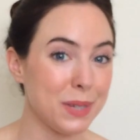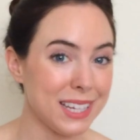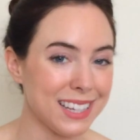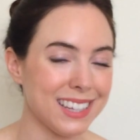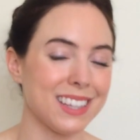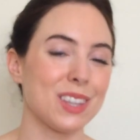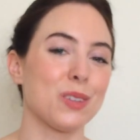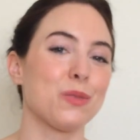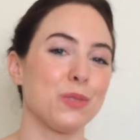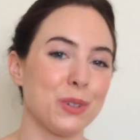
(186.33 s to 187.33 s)
be
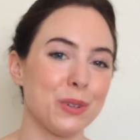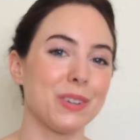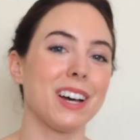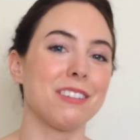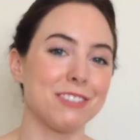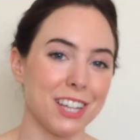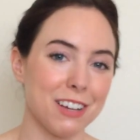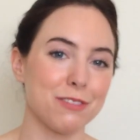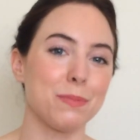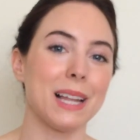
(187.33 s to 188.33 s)
the food of
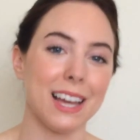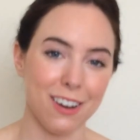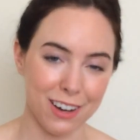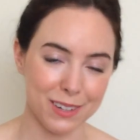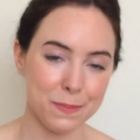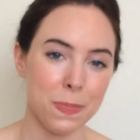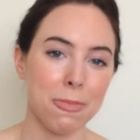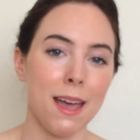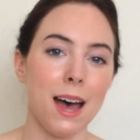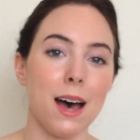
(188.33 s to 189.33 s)
love, play on.
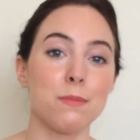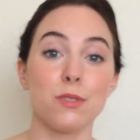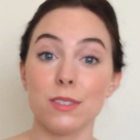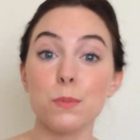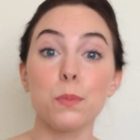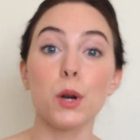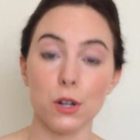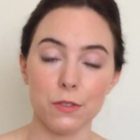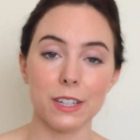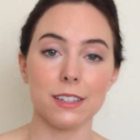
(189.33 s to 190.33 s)
So that's a
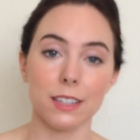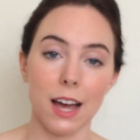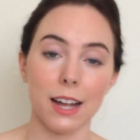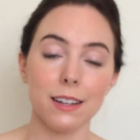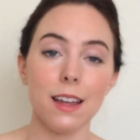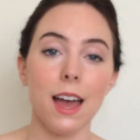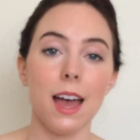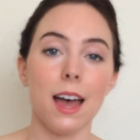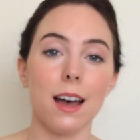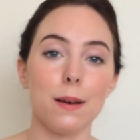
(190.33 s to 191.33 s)
perfect line.
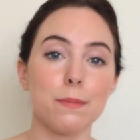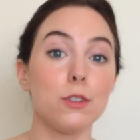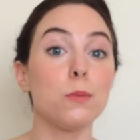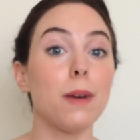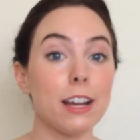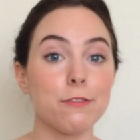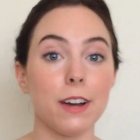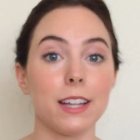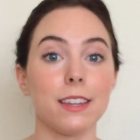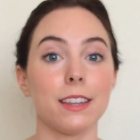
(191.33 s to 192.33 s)
You might
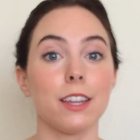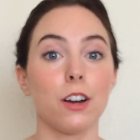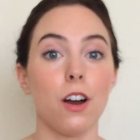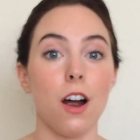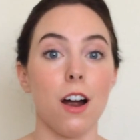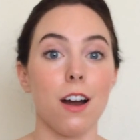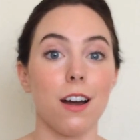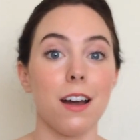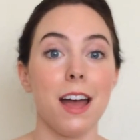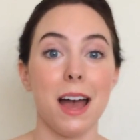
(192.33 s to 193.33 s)
find that there
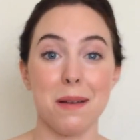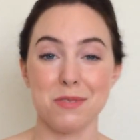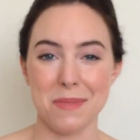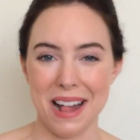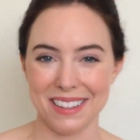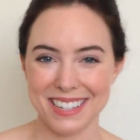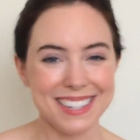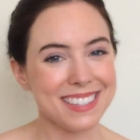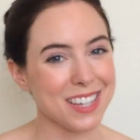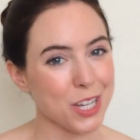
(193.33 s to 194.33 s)
are
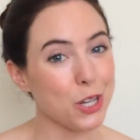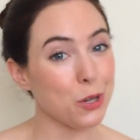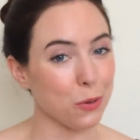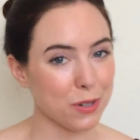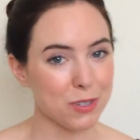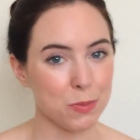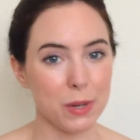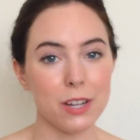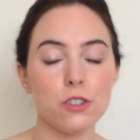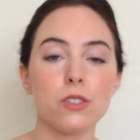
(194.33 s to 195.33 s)
abnormalities in your
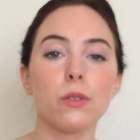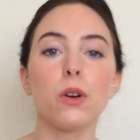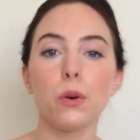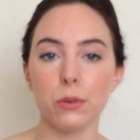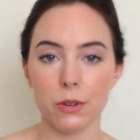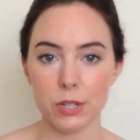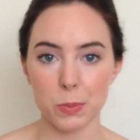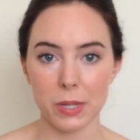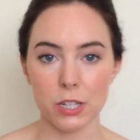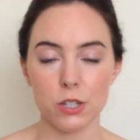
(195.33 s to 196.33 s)
speech, so go through your
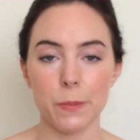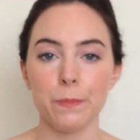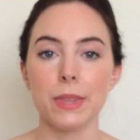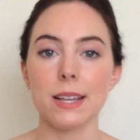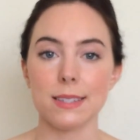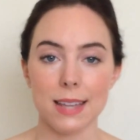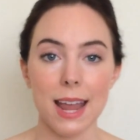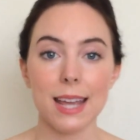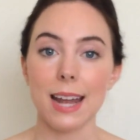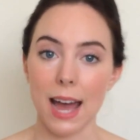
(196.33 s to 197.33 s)
speech.
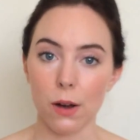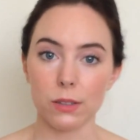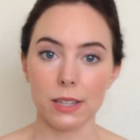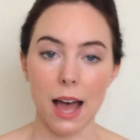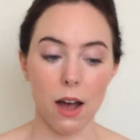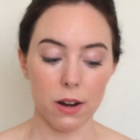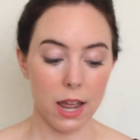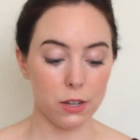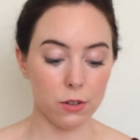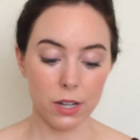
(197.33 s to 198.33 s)
Say it out loud,
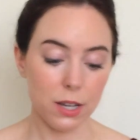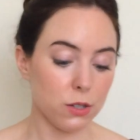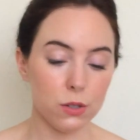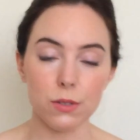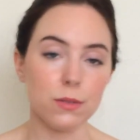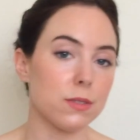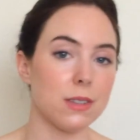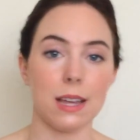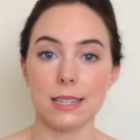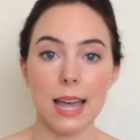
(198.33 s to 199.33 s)
and you can
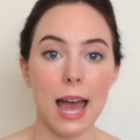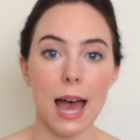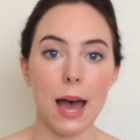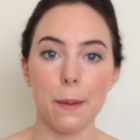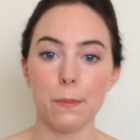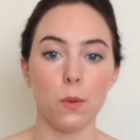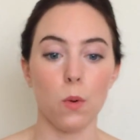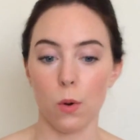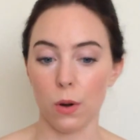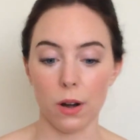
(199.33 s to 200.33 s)
use a tap
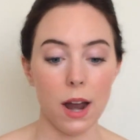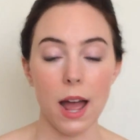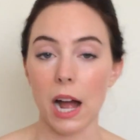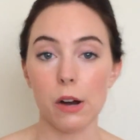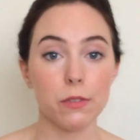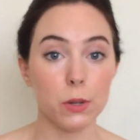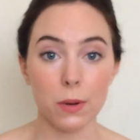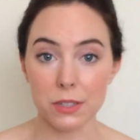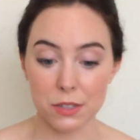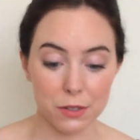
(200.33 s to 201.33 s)
or however you
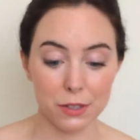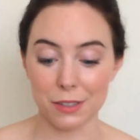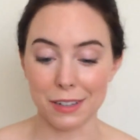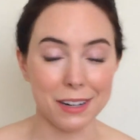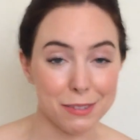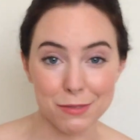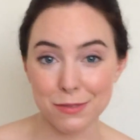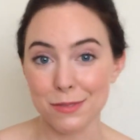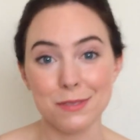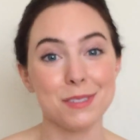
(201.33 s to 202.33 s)
want to do it. You can kind of
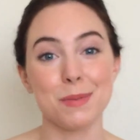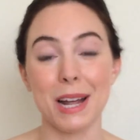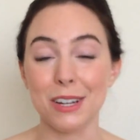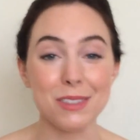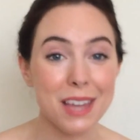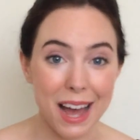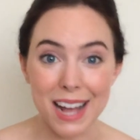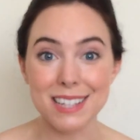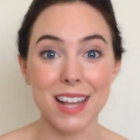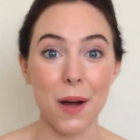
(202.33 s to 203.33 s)
smack your
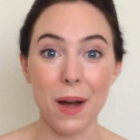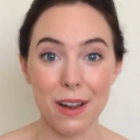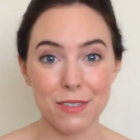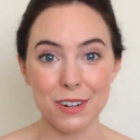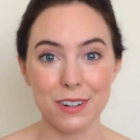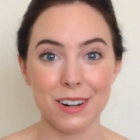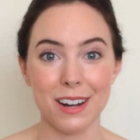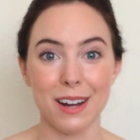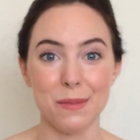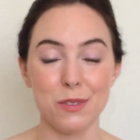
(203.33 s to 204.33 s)
thighs, however
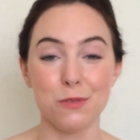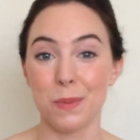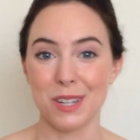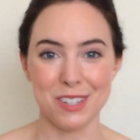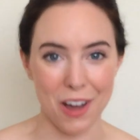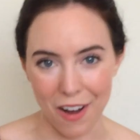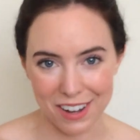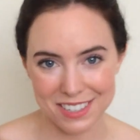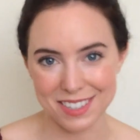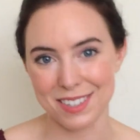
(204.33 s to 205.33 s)
you've been
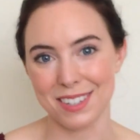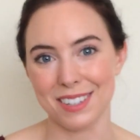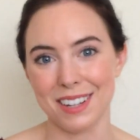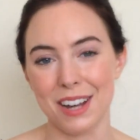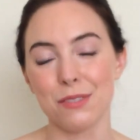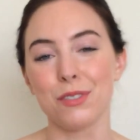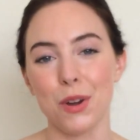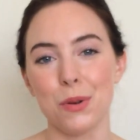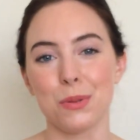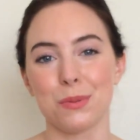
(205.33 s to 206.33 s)
taught to kind of
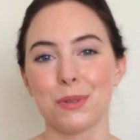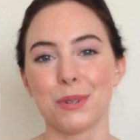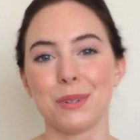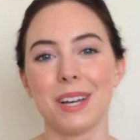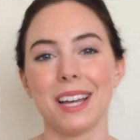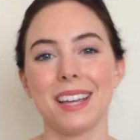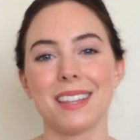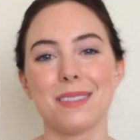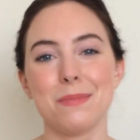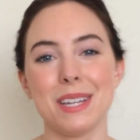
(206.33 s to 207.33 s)
go through
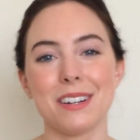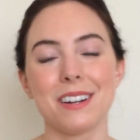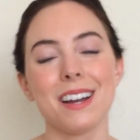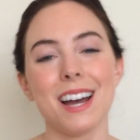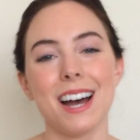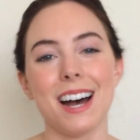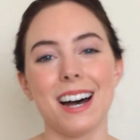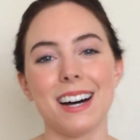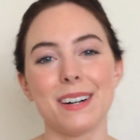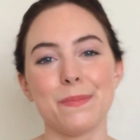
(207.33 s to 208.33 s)
the meter.
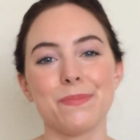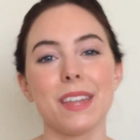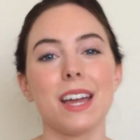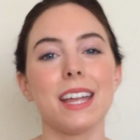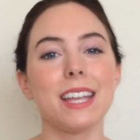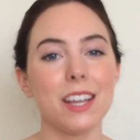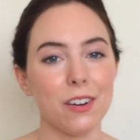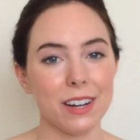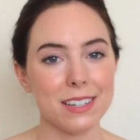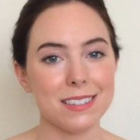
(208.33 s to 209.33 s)

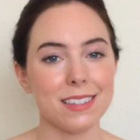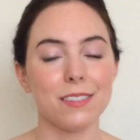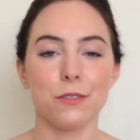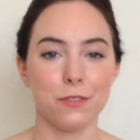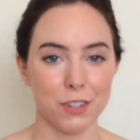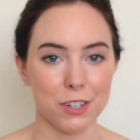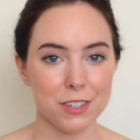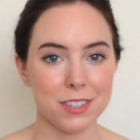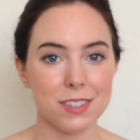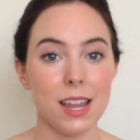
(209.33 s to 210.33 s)
Hear it
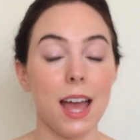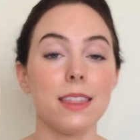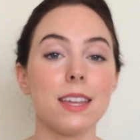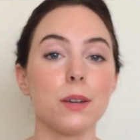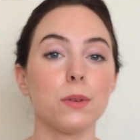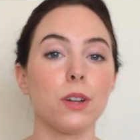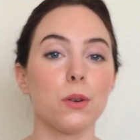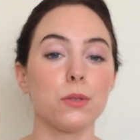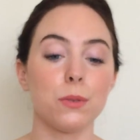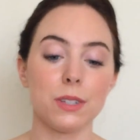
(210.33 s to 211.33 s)
first, and then I would
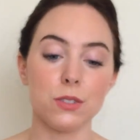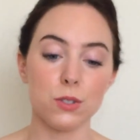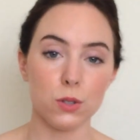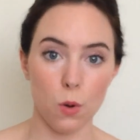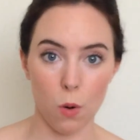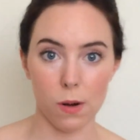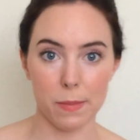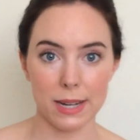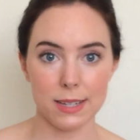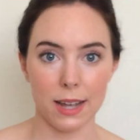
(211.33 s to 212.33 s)
go through and score
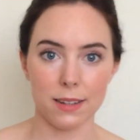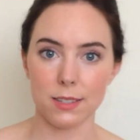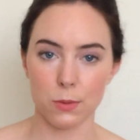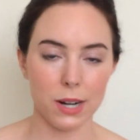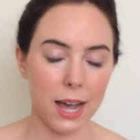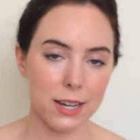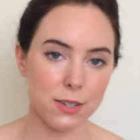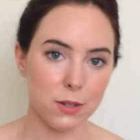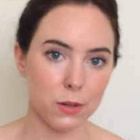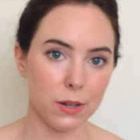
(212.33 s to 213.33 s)
my text. What I
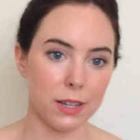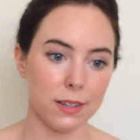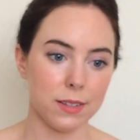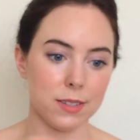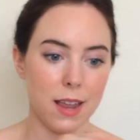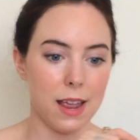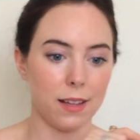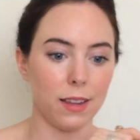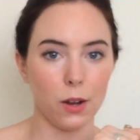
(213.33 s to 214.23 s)
do is a